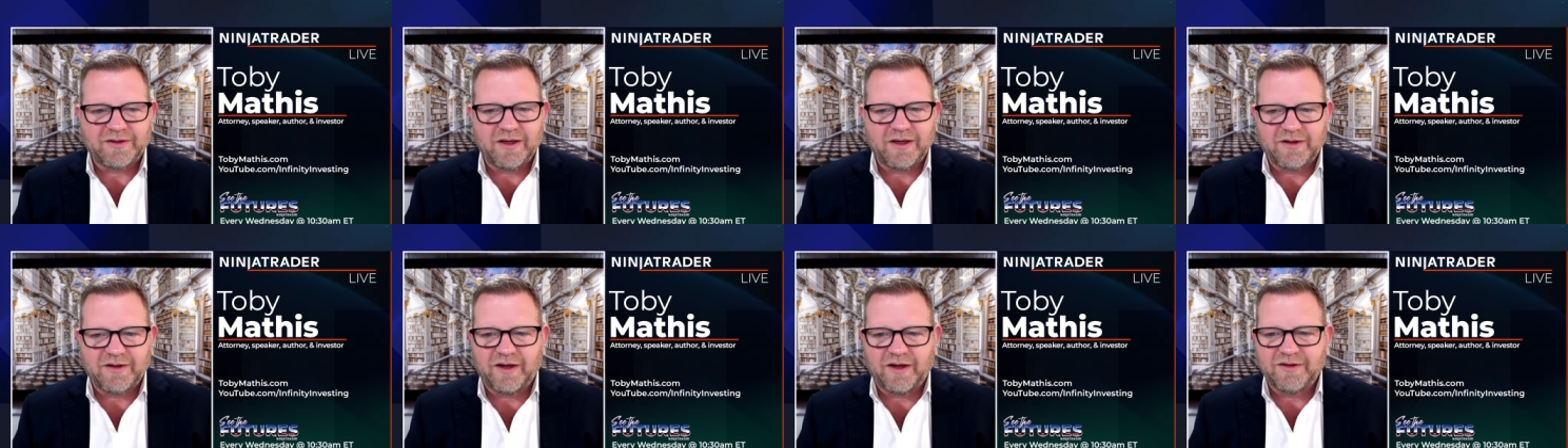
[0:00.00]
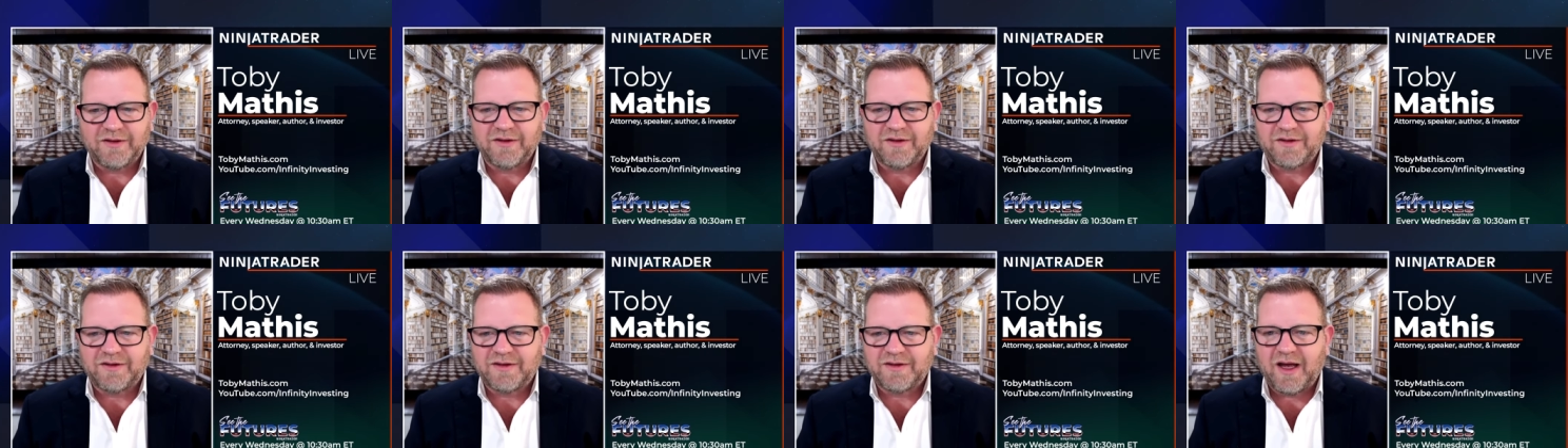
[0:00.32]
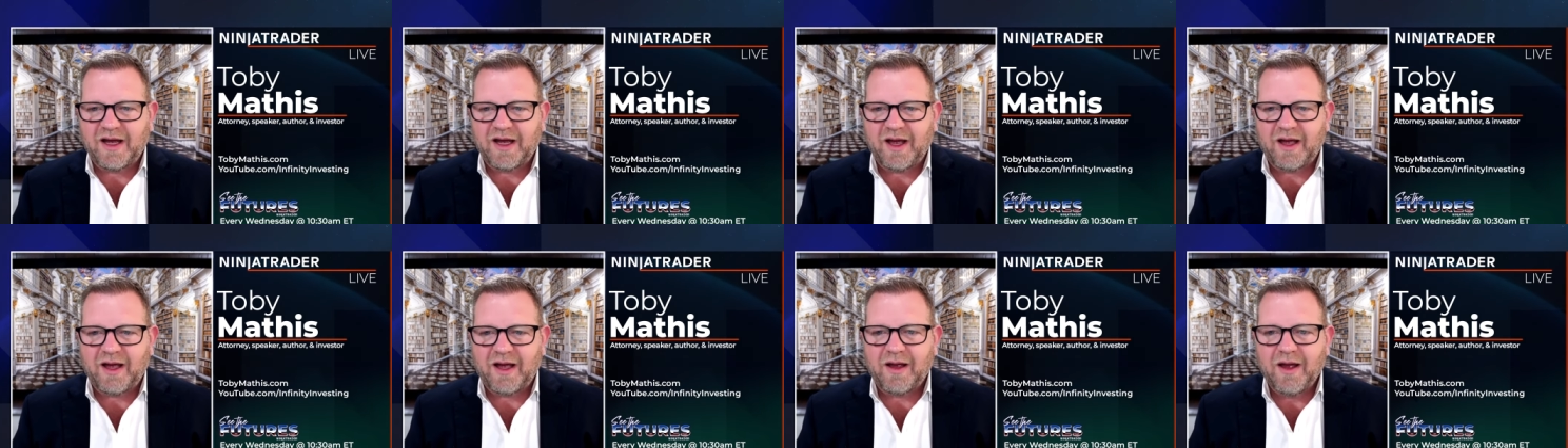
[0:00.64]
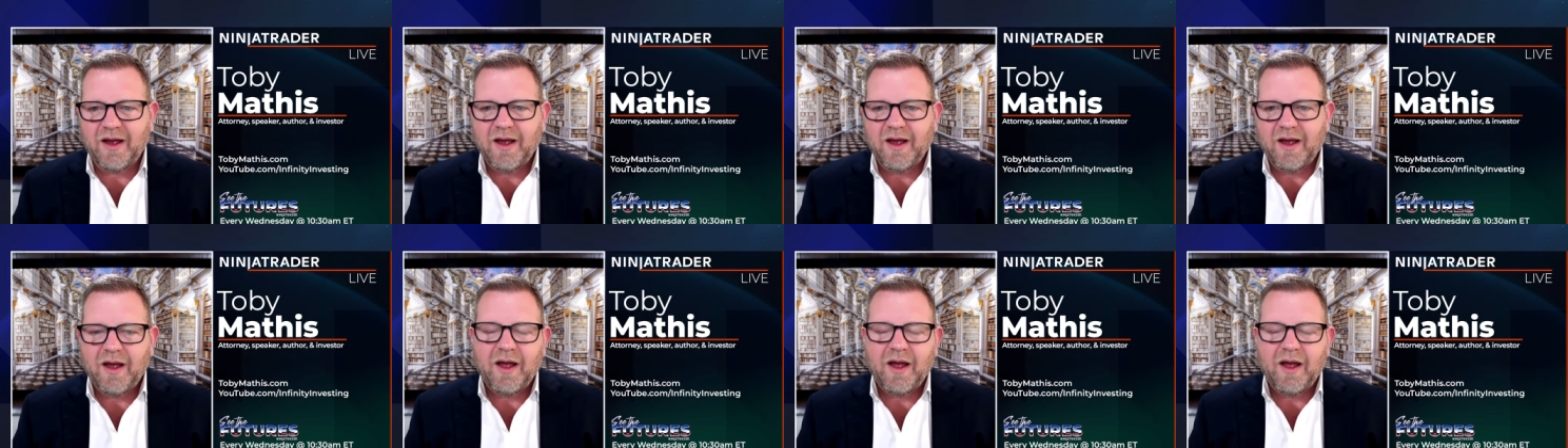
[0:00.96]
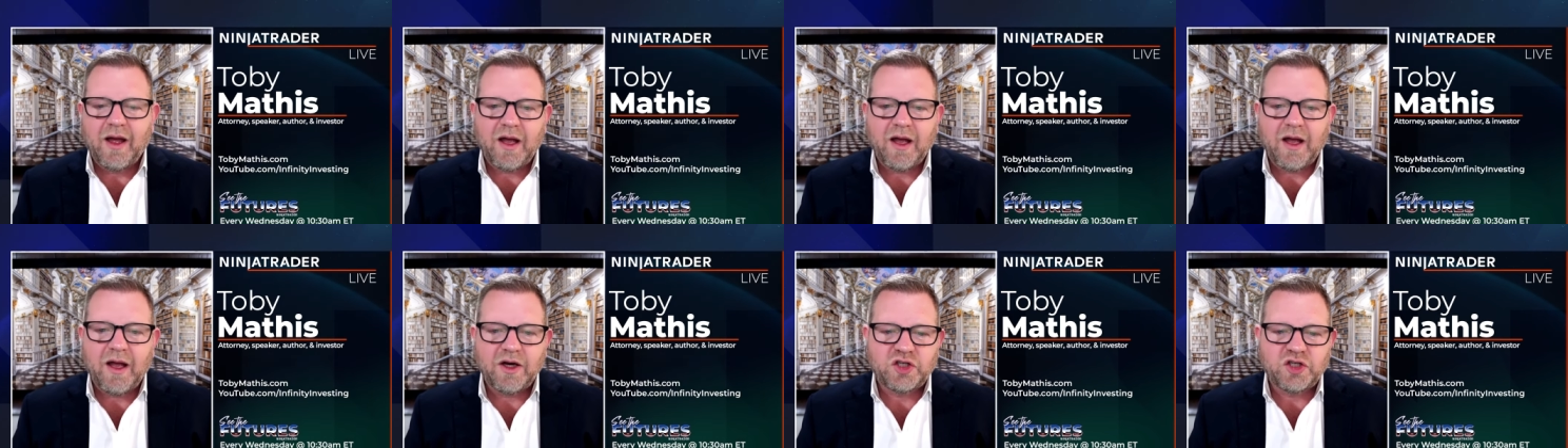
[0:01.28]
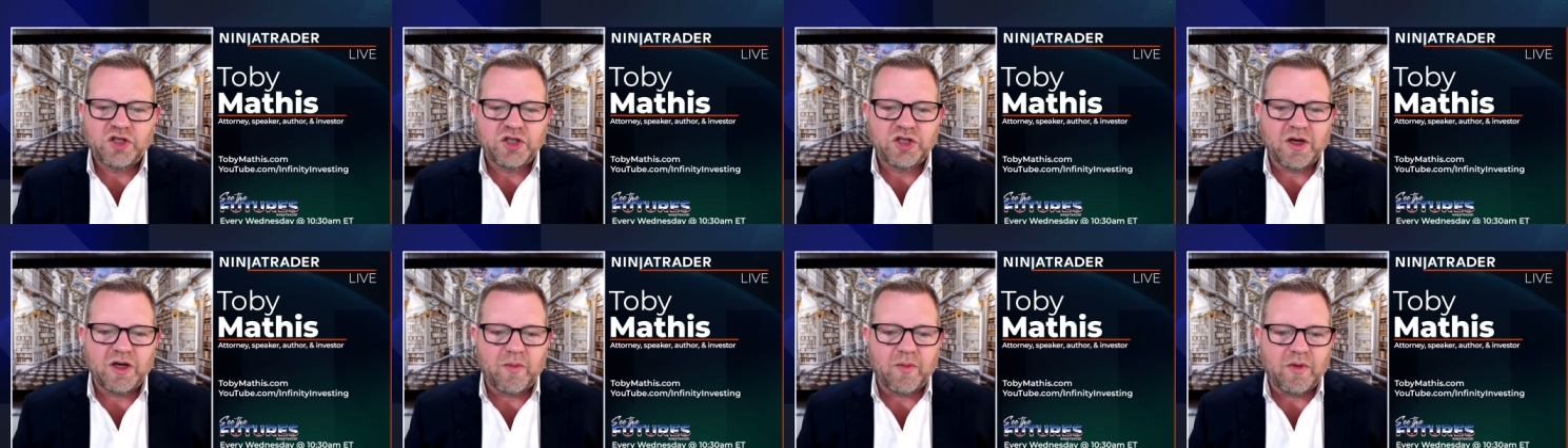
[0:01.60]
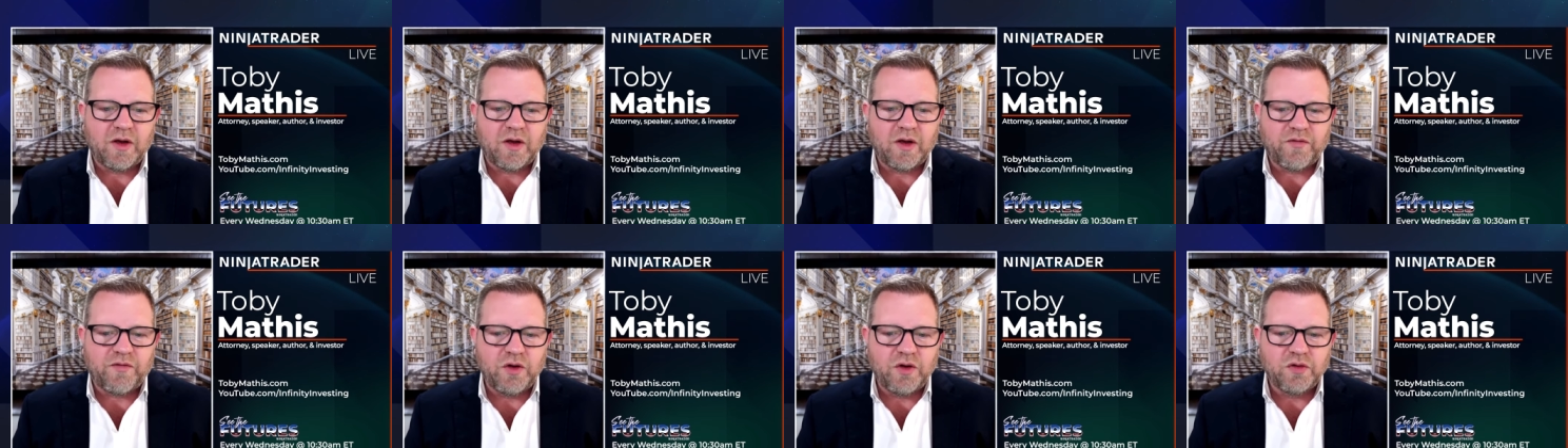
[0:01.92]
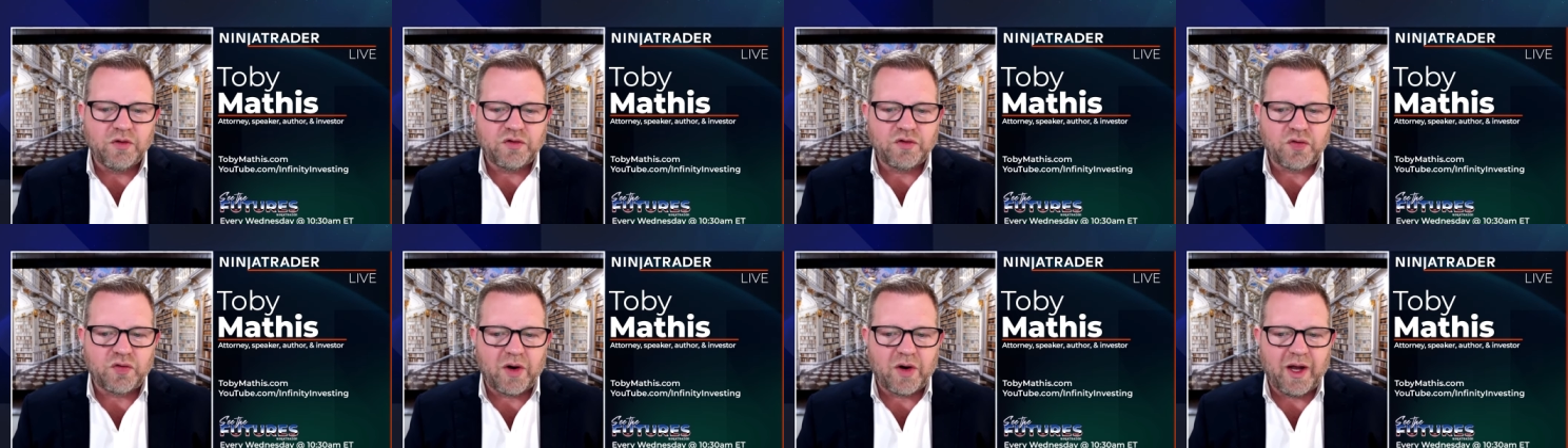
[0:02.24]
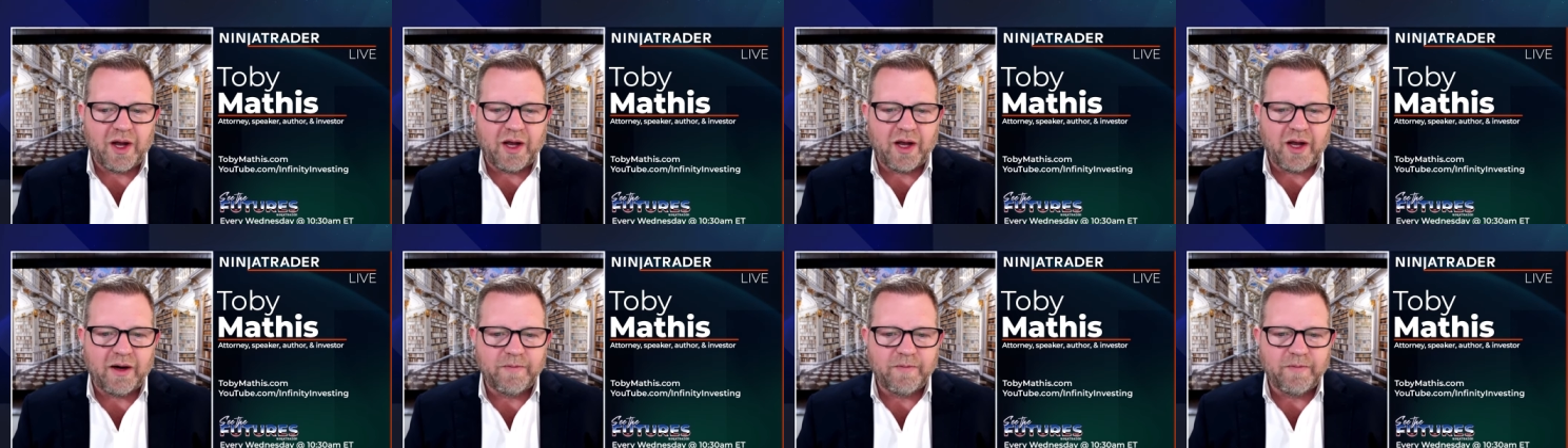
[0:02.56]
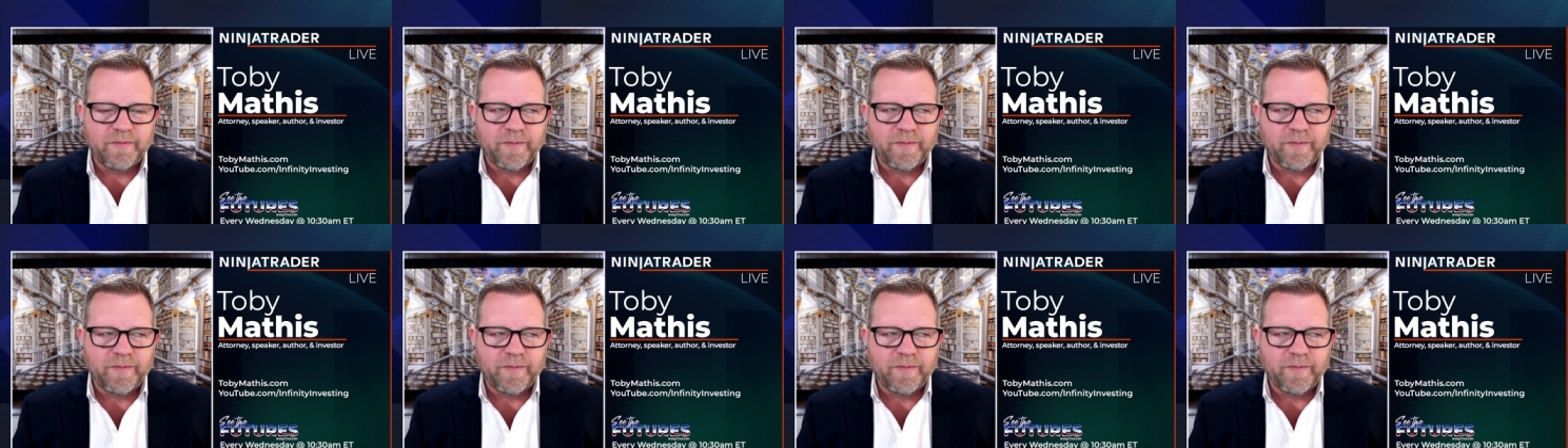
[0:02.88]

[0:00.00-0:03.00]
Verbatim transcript: It doesn't say, hey, Jim, if you trade